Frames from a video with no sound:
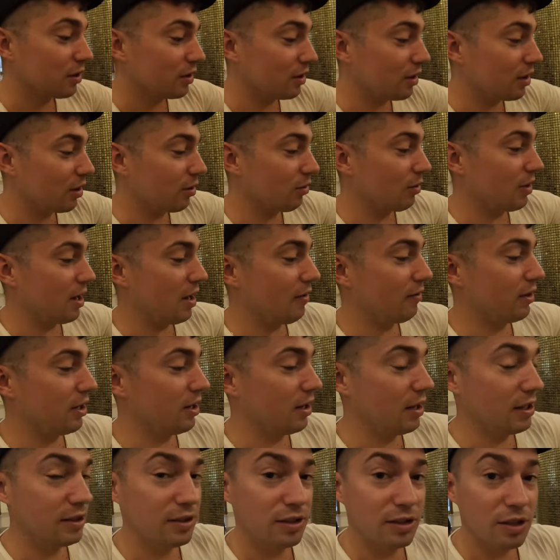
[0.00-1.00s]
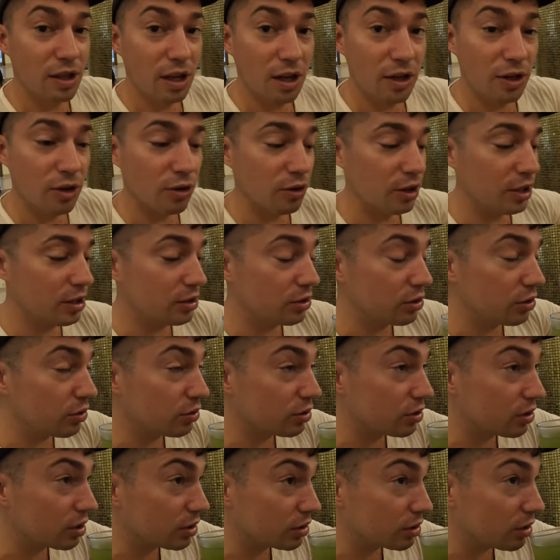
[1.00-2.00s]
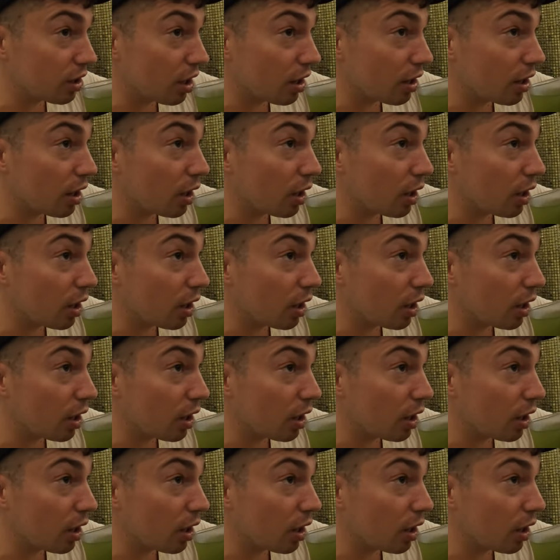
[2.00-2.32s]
All right, we're having a nice uh, green juice to start